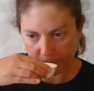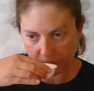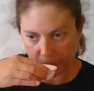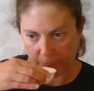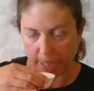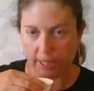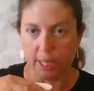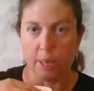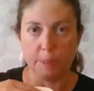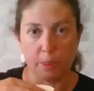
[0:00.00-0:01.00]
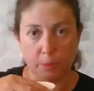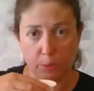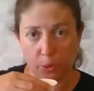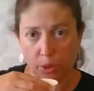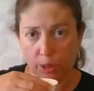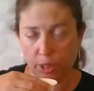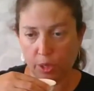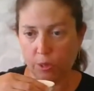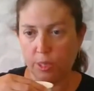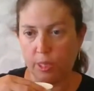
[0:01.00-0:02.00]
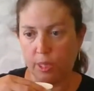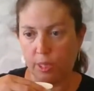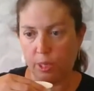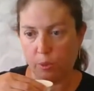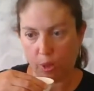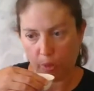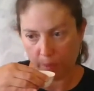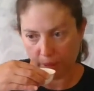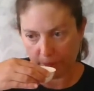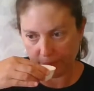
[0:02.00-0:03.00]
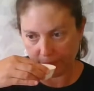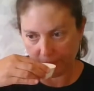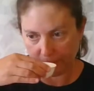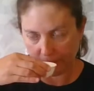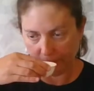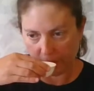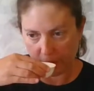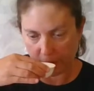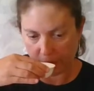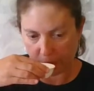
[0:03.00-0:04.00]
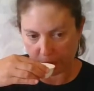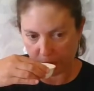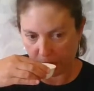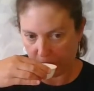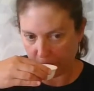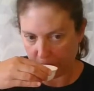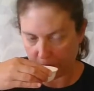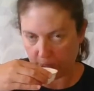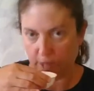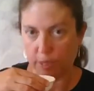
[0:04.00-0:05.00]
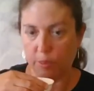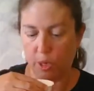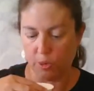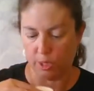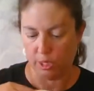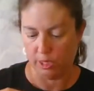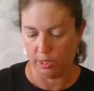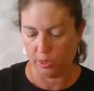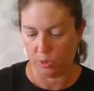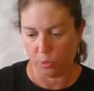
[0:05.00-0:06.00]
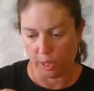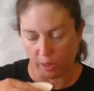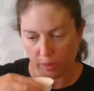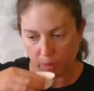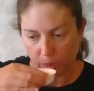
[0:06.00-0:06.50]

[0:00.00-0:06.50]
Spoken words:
I'm picking up some floral notes in the aroma, a little bit of fruitiness and some toastiness as well.